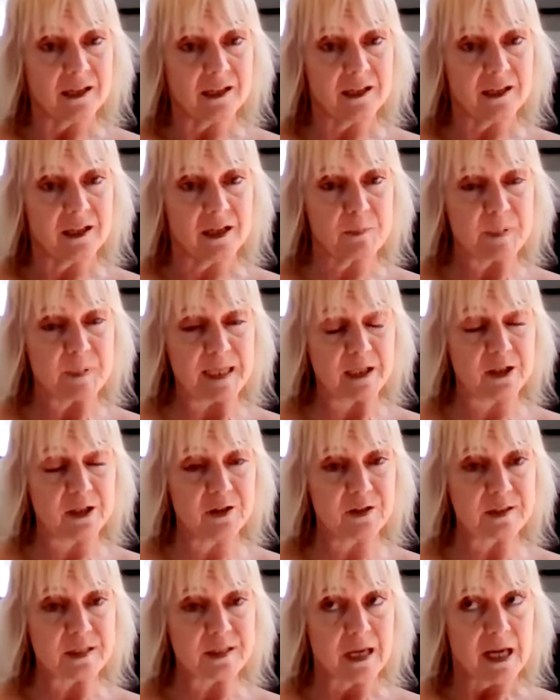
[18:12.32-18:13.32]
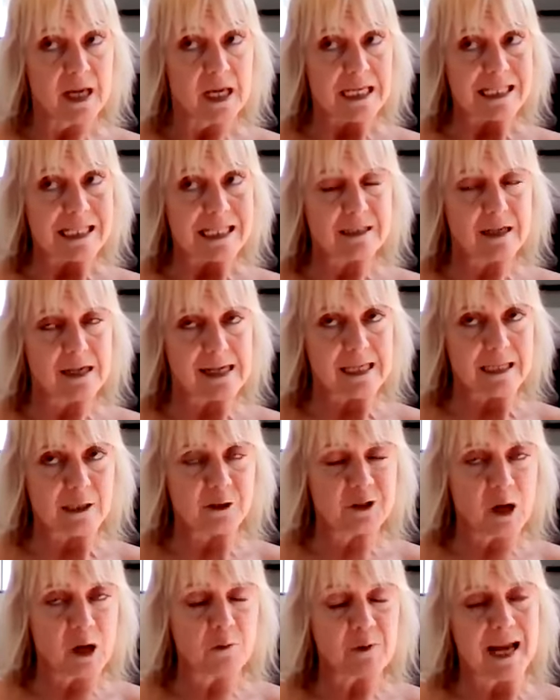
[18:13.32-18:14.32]
you know, because
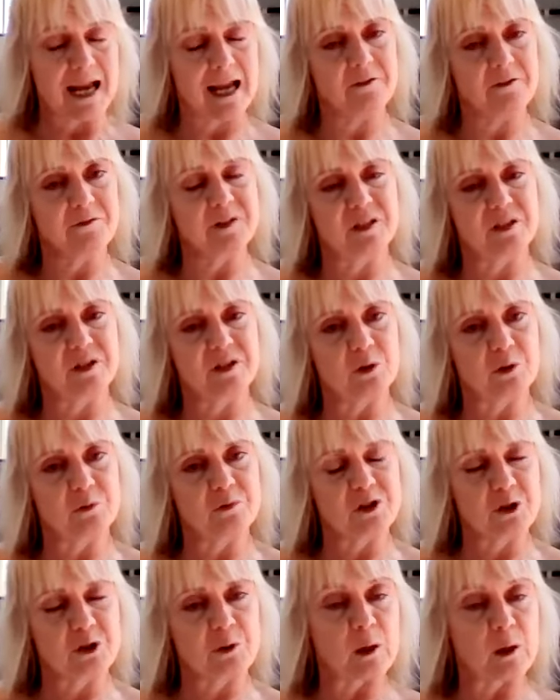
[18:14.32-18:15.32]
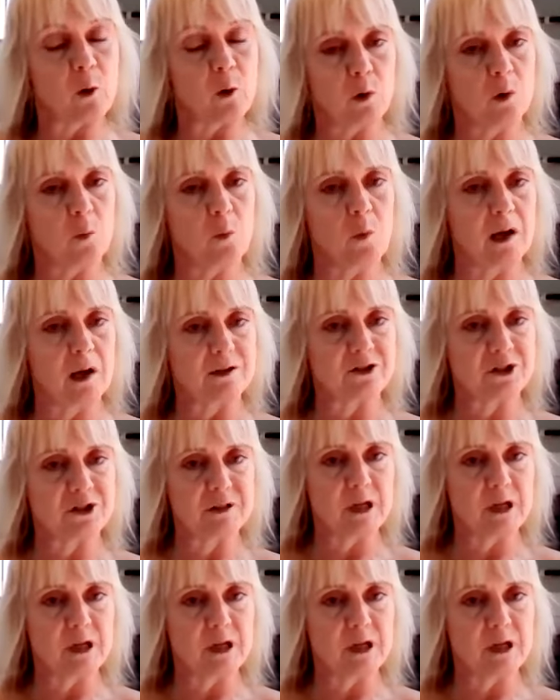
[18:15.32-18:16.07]
you don't have to sort of do it all at once.